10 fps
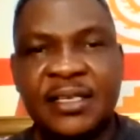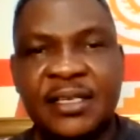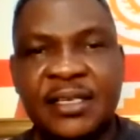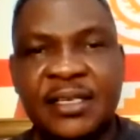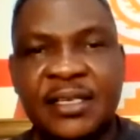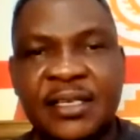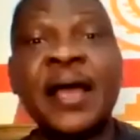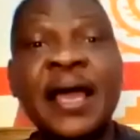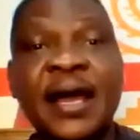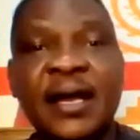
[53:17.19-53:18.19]
The same
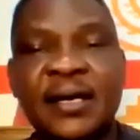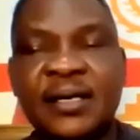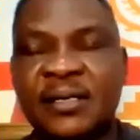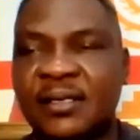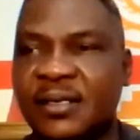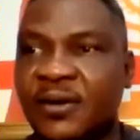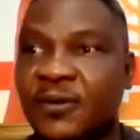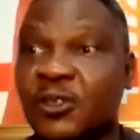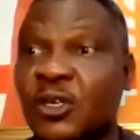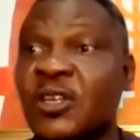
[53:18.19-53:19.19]
prayer.
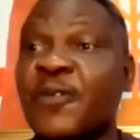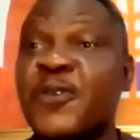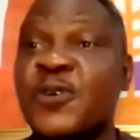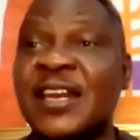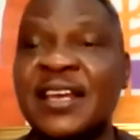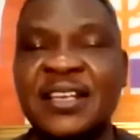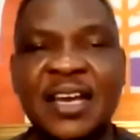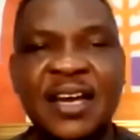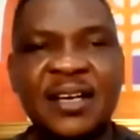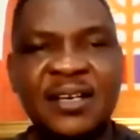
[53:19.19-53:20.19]
For those of you in
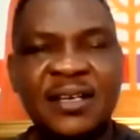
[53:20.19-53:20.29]
India,